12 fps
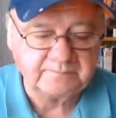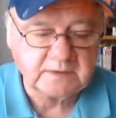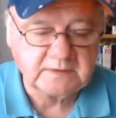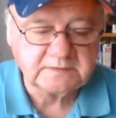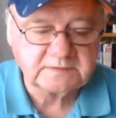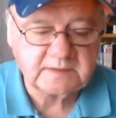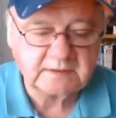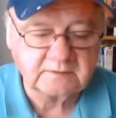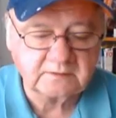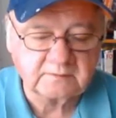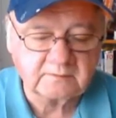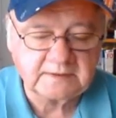Let's take a
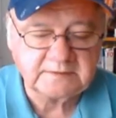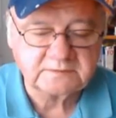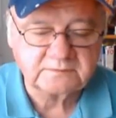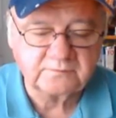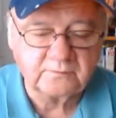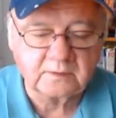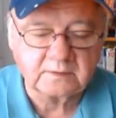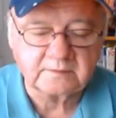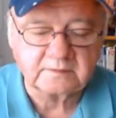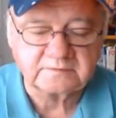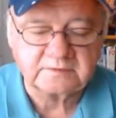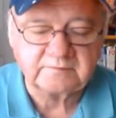look at race four
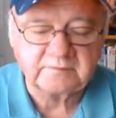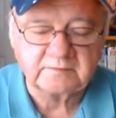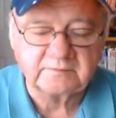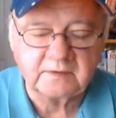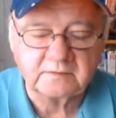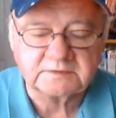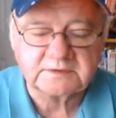this evening, folks.